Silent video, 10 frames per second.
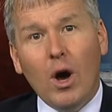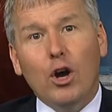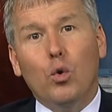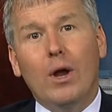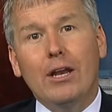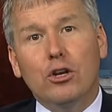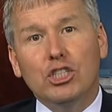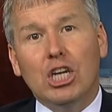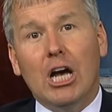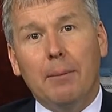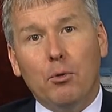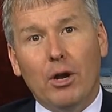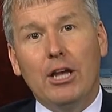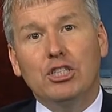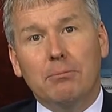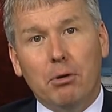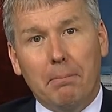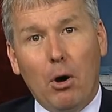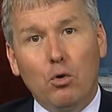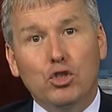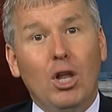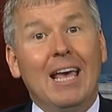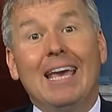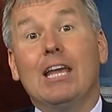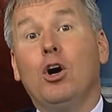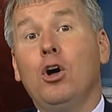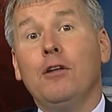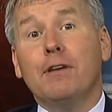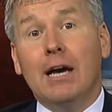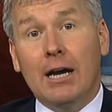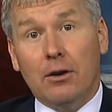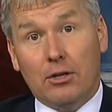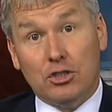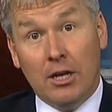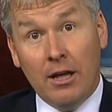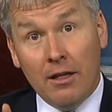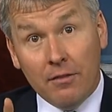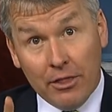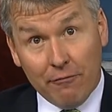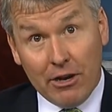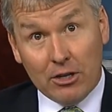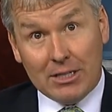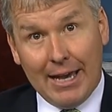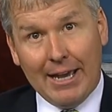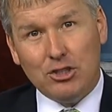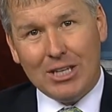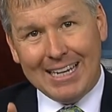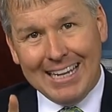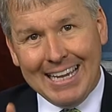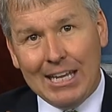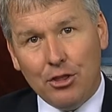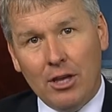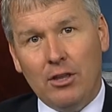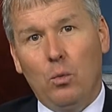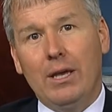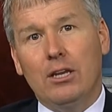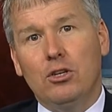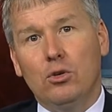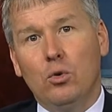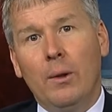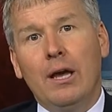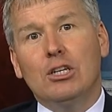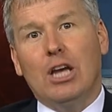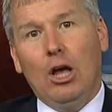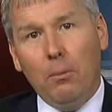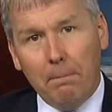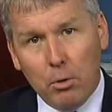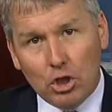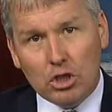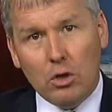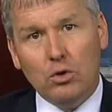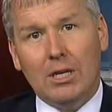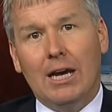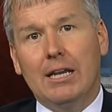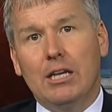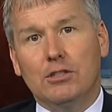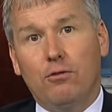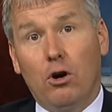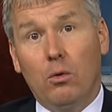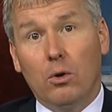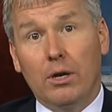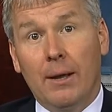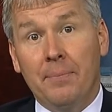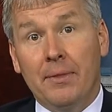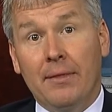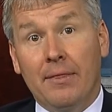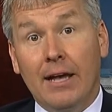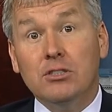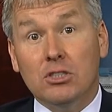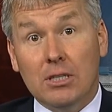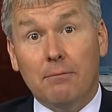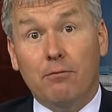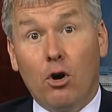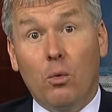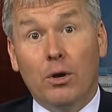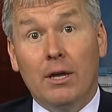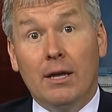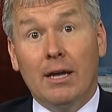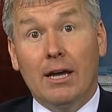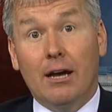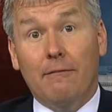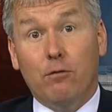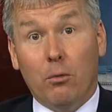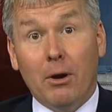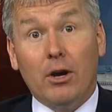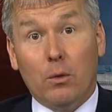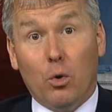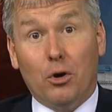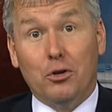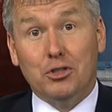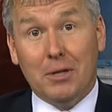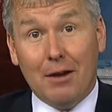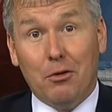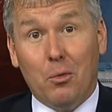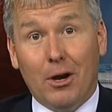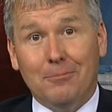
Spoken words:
greater job creation proposal in all of Congress than the fair tax, and anything that we can do to help push those ideas forward, that's a step forward for American workers everywhere.